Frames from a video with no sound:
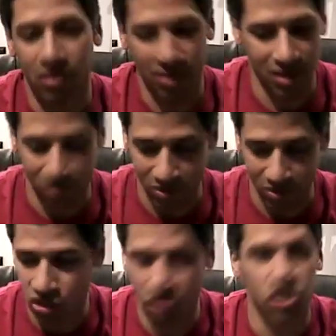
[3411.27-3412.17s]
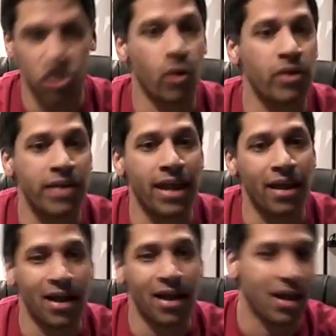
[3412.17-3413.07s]
it should show in the
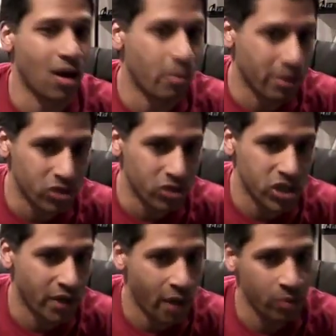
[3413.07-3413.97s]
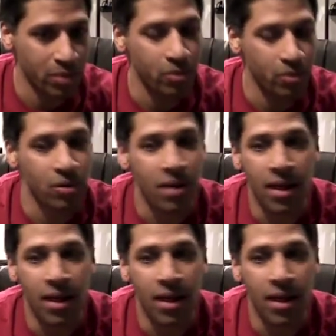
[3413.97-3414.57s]
data and I'll be able to share that with people.